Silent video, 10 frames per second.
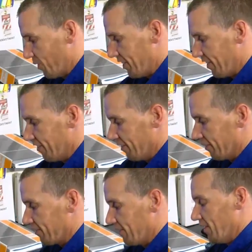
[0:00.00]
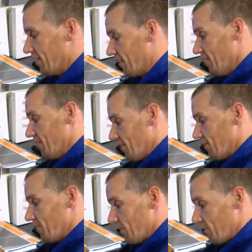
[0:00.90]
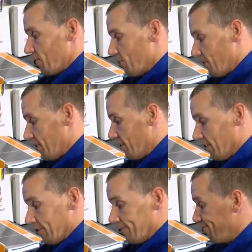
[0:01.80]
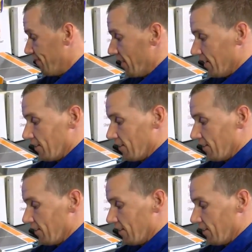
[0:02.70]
the reality is they won't always be available.